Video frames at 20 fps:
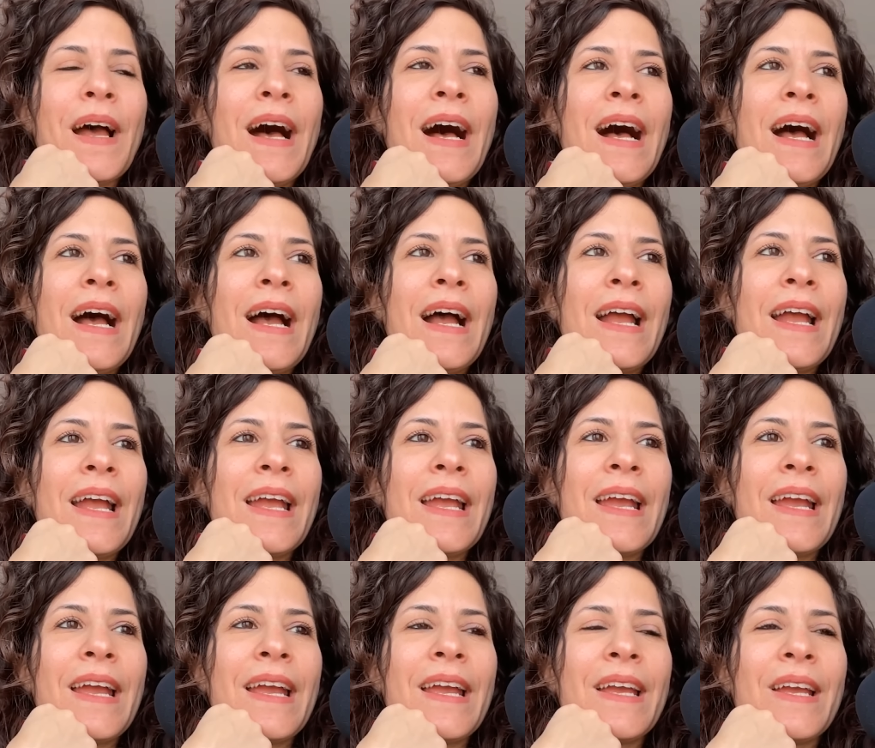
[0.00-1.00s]

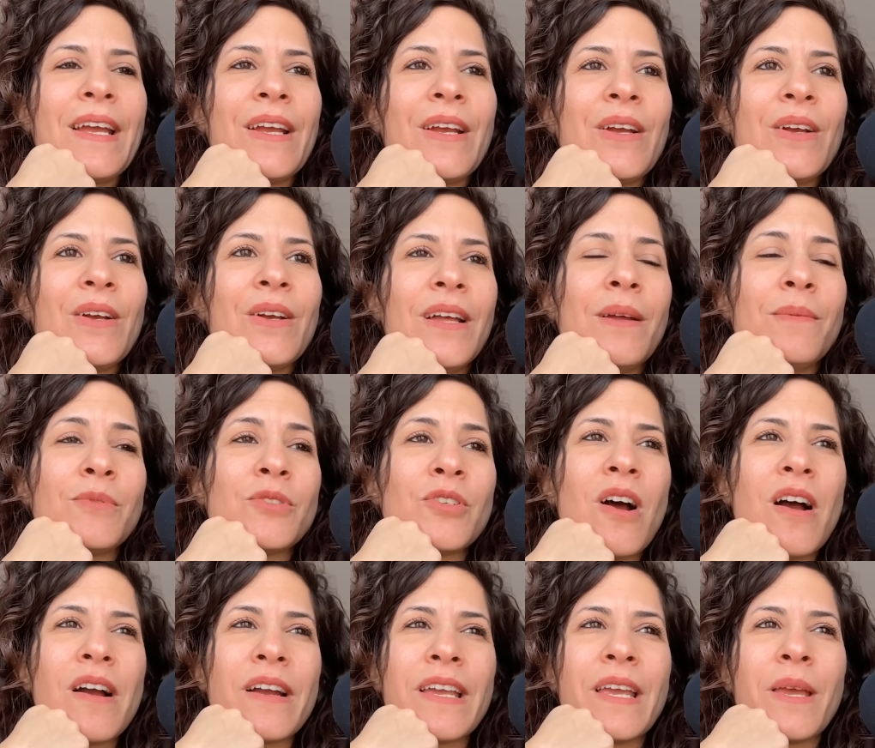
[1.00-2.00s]
I am
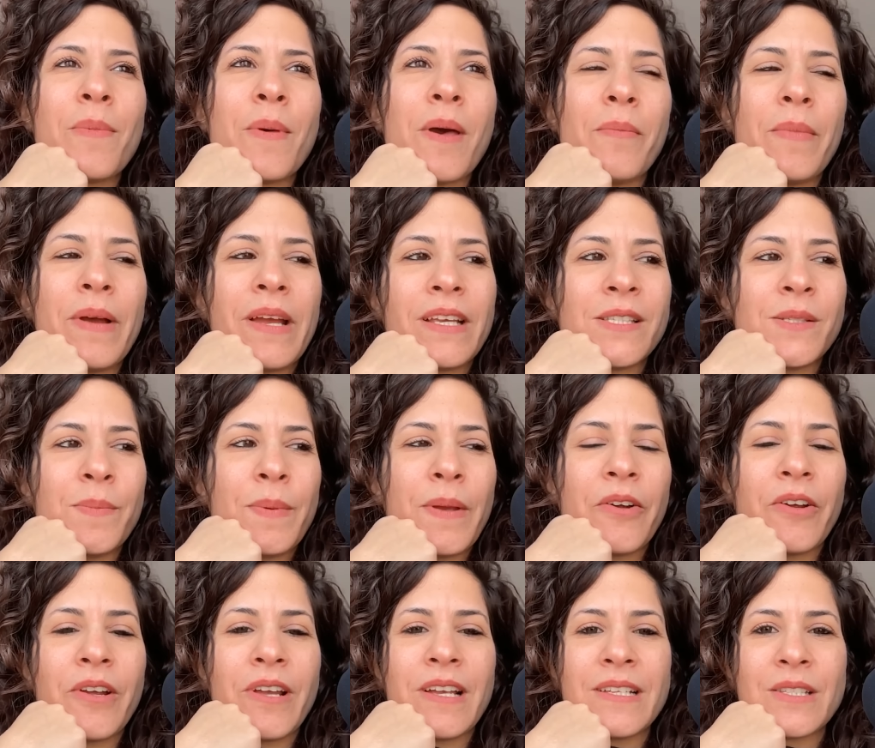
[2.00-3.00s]
talking about my
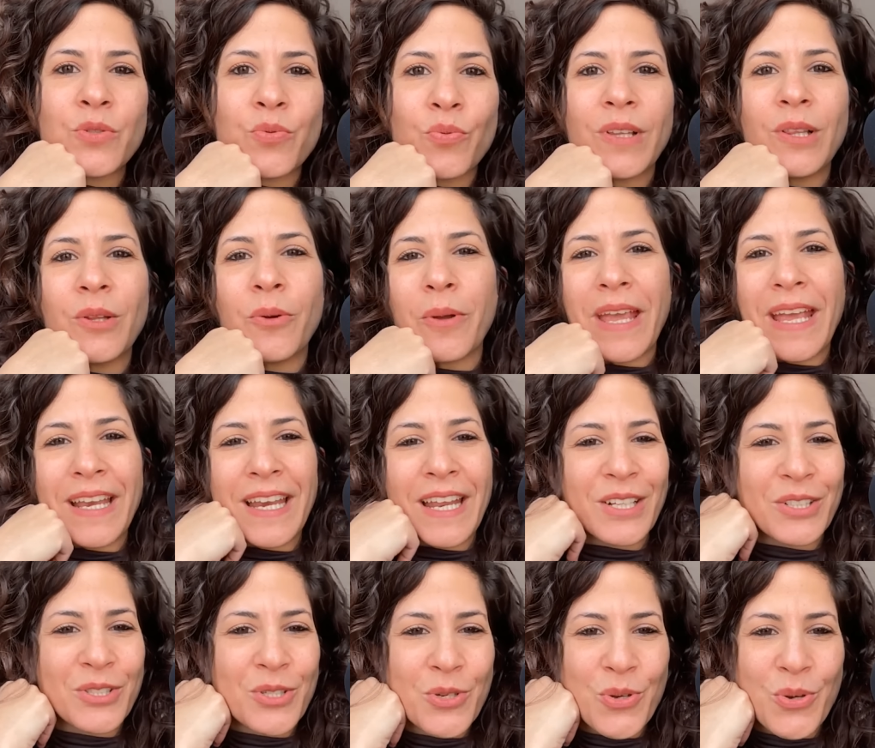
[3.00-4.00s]
experience relocating